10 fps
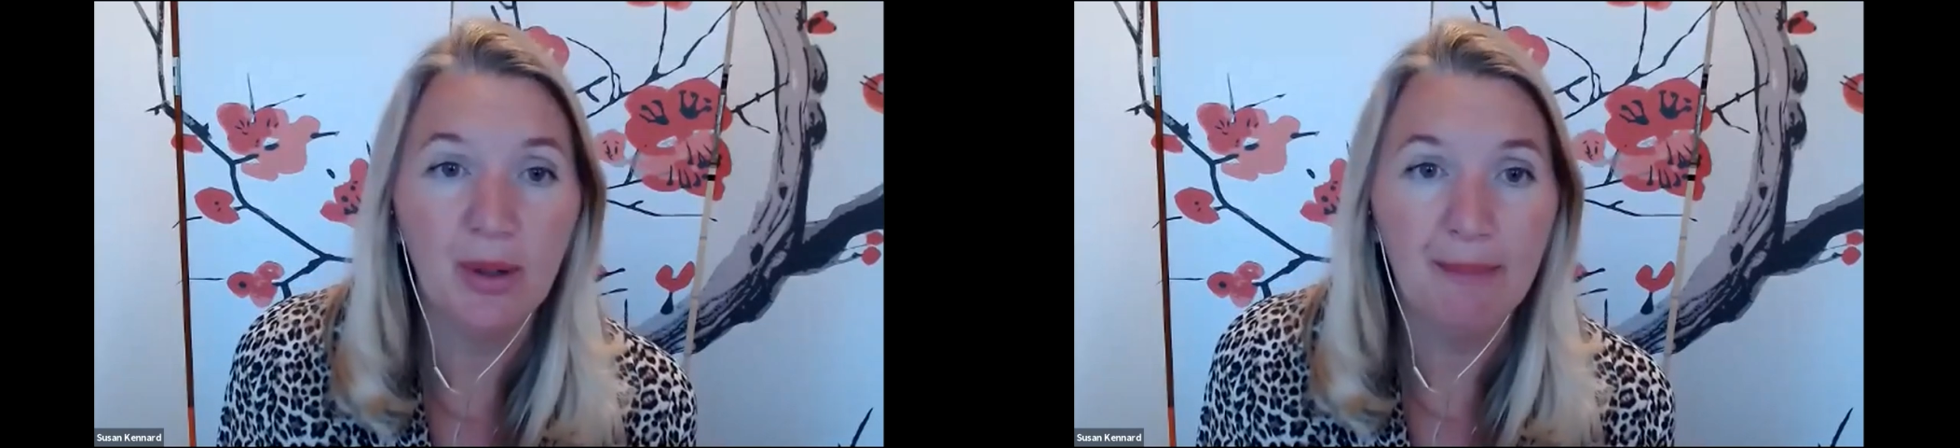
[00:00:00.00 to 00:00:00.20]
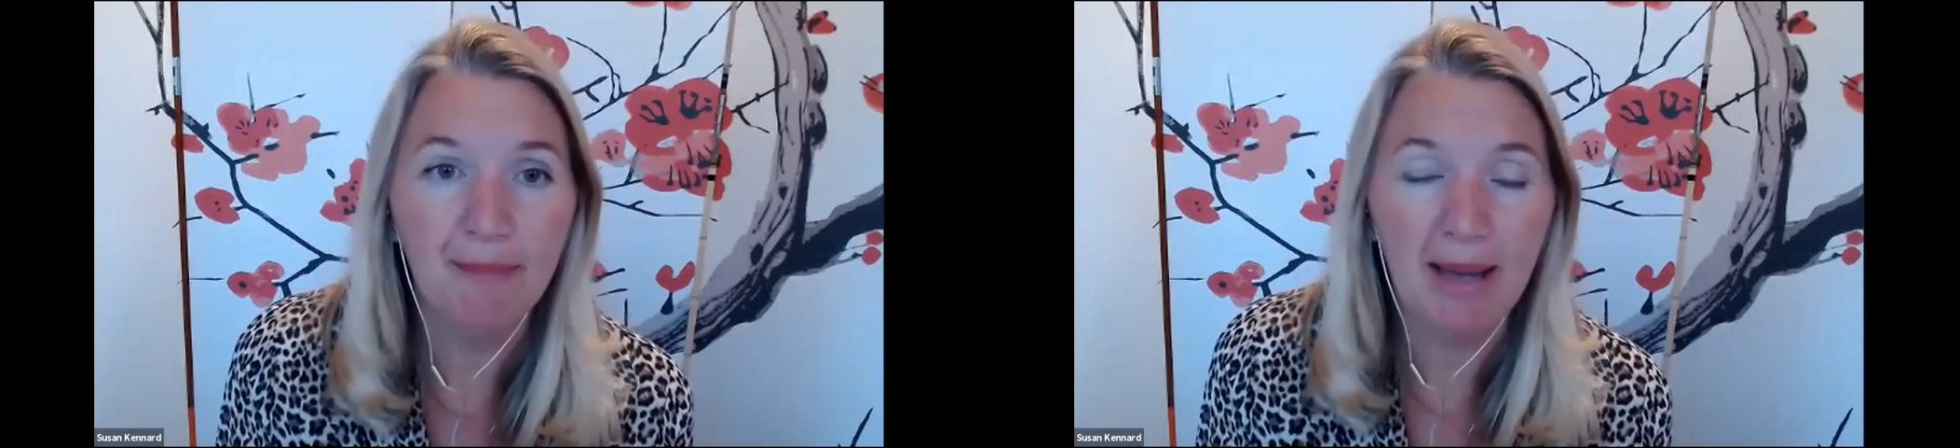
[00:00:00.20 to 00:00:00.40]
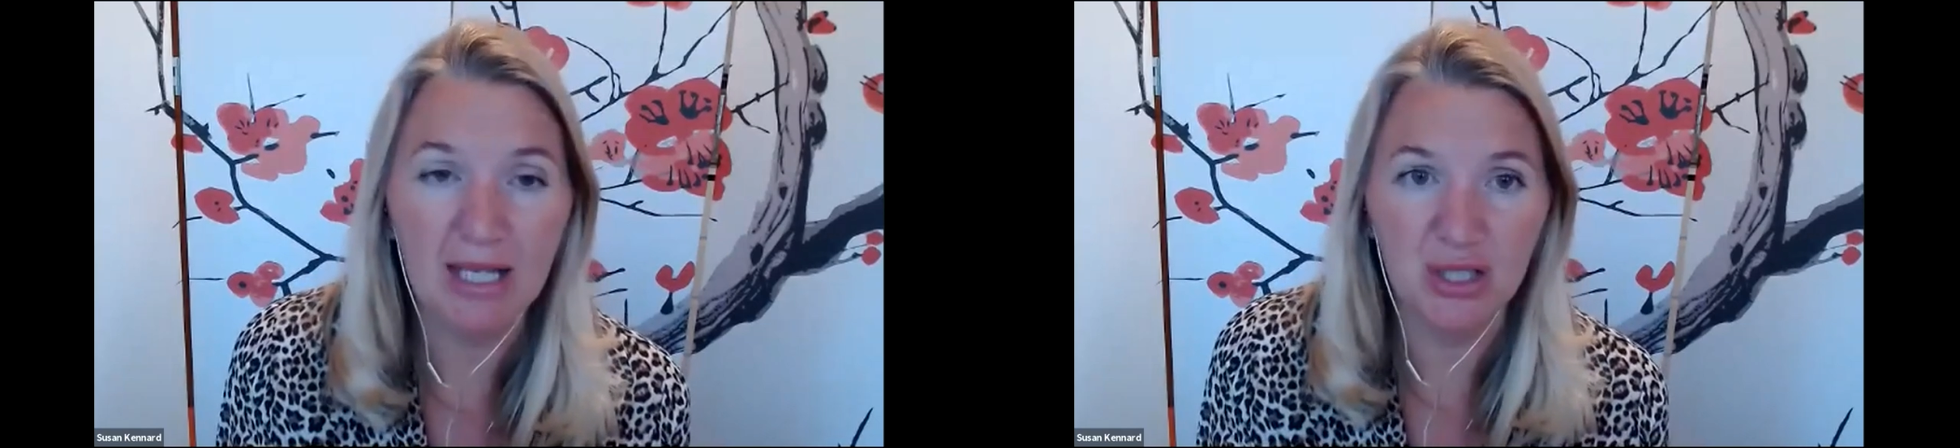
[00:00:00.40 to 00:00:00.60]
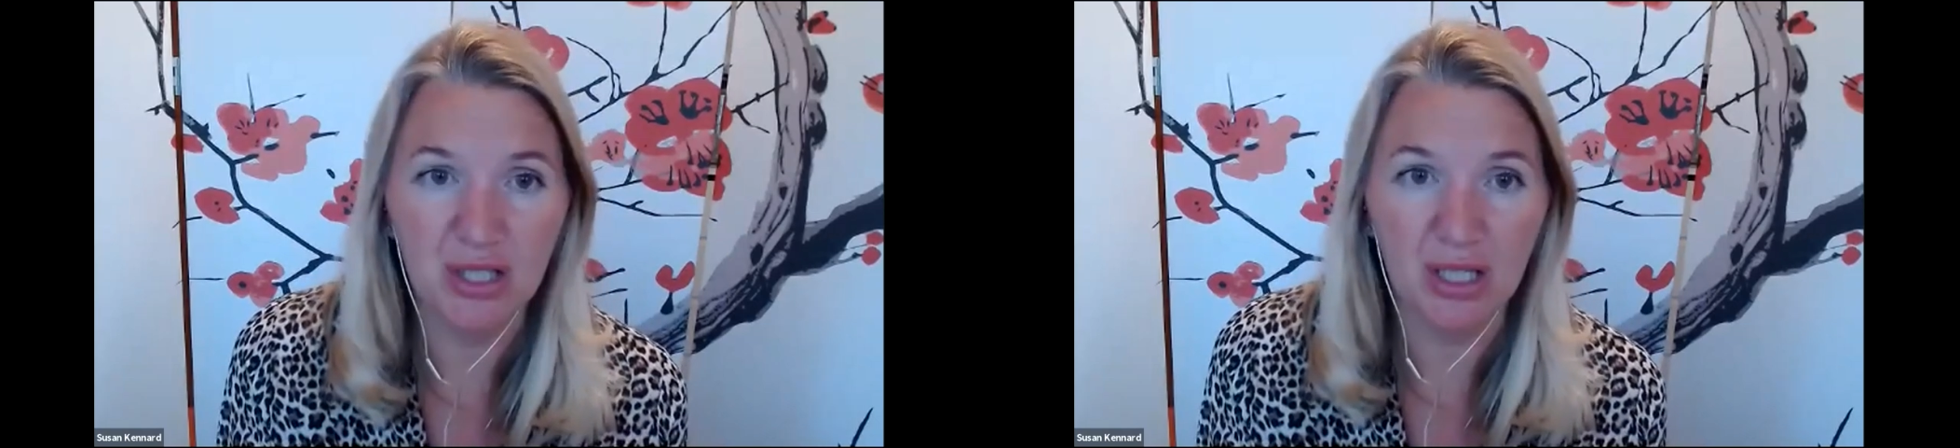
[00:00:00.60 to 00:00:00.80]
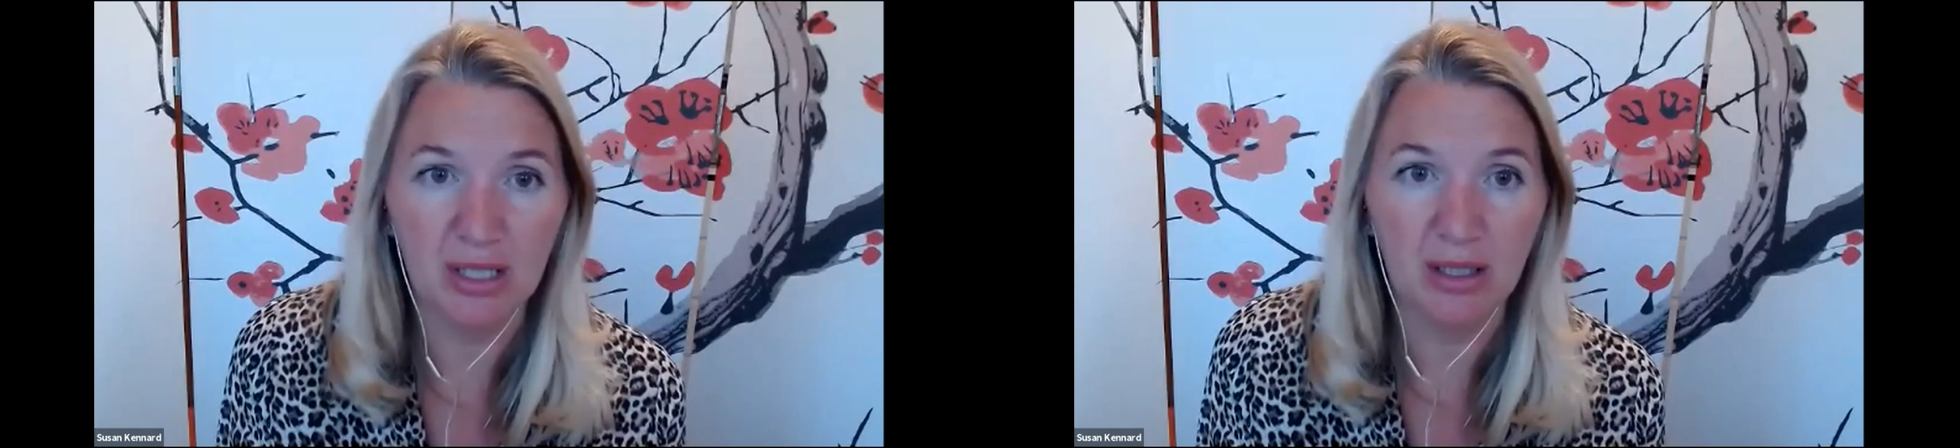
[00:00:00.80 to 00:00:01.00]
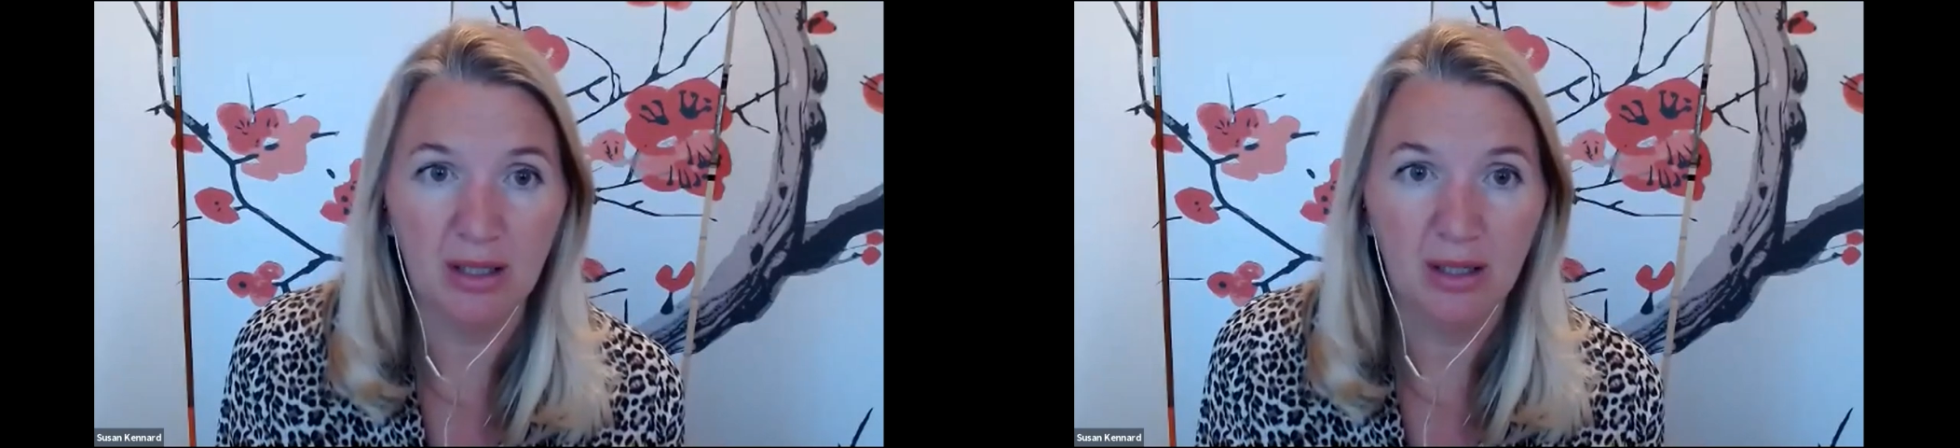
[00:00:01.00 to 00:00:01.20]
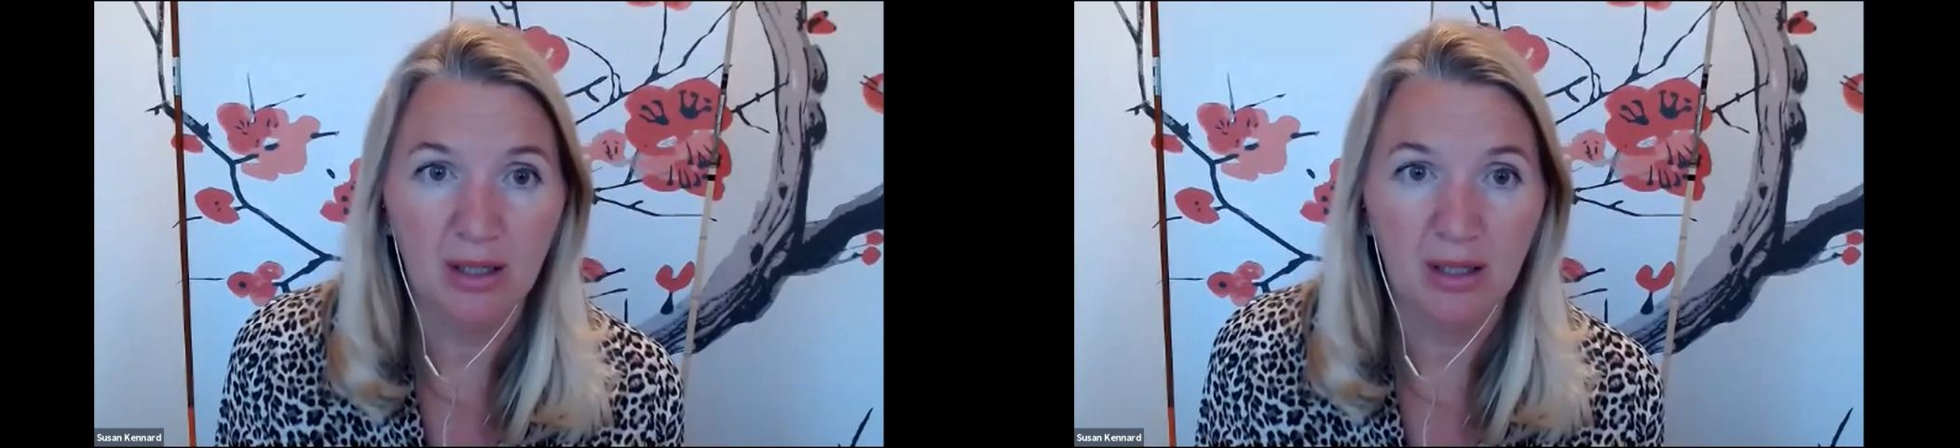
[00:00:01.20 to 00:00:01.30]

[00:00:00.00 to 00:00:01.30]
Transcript: imagine